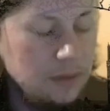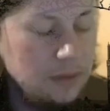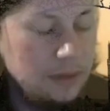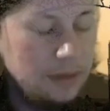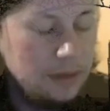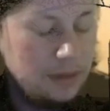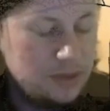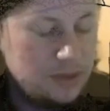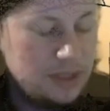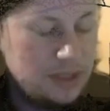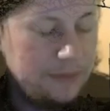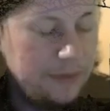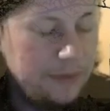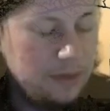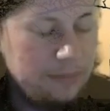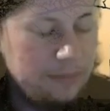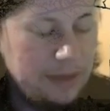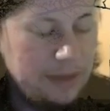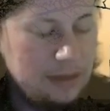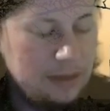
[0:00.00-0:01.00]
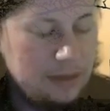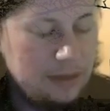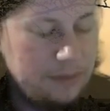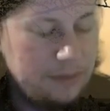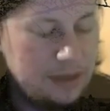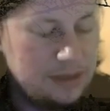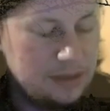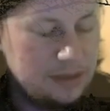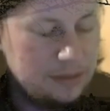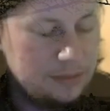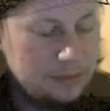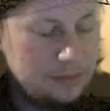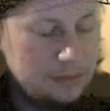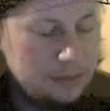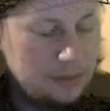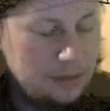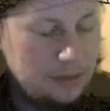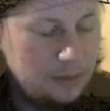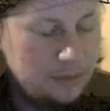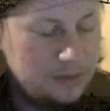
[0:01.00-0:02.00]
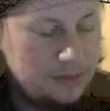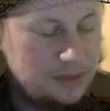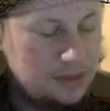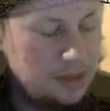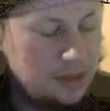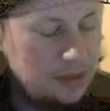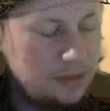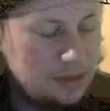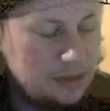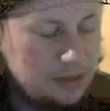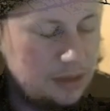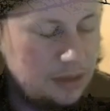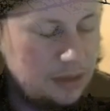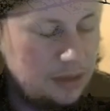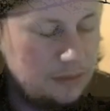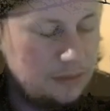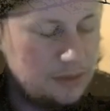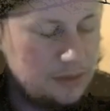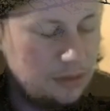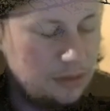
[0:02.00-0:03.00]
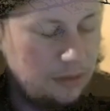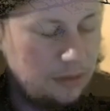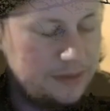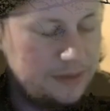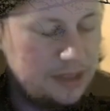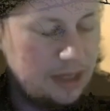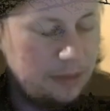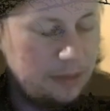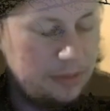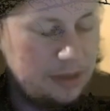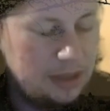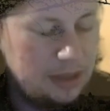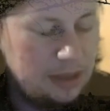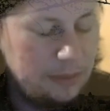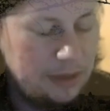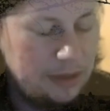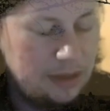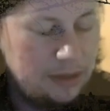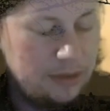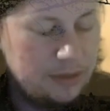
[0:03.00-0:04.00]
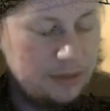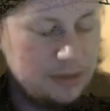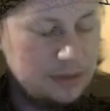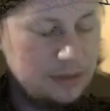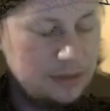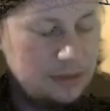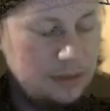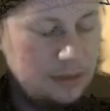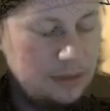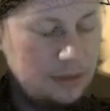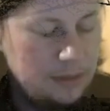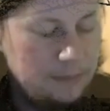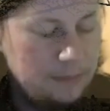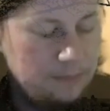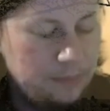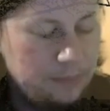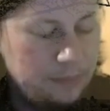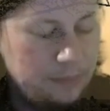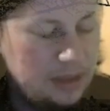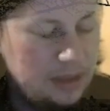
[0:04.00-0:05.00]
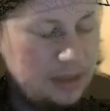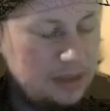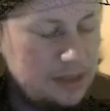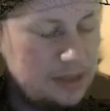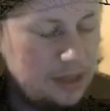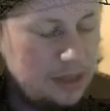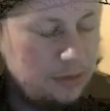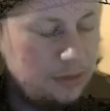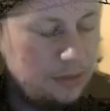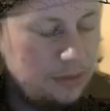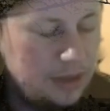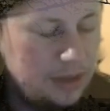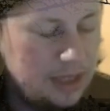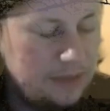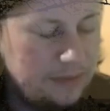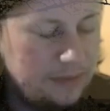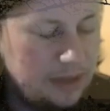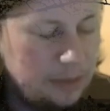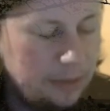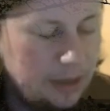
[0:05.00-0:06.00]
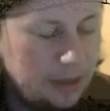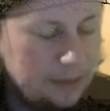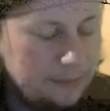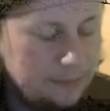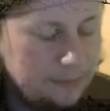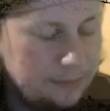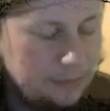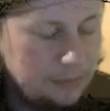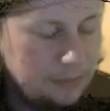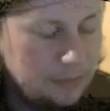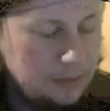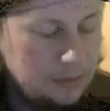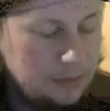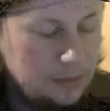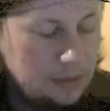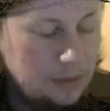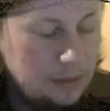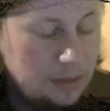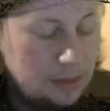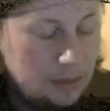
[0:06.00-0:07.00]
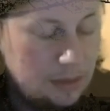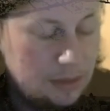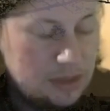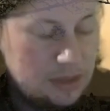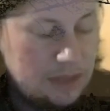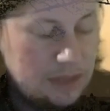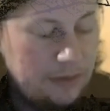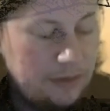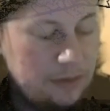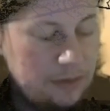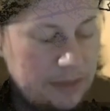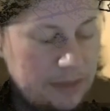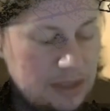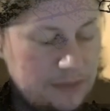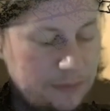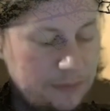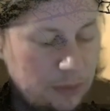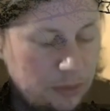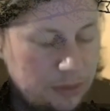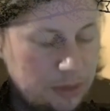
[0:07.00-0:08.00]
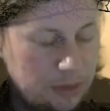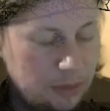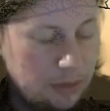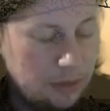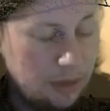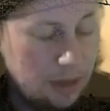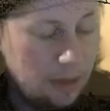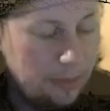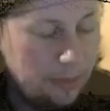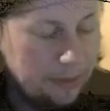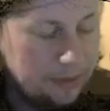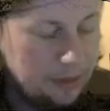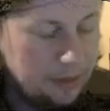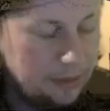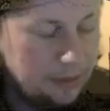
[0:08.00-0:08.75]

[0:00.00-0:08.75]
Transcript: She phoned Maitland Reddin, who was stunned at the news, and offered to help in any way he could, but Lisette couldn't think of any way. She phoned Midge Vaughan, who hung up on her.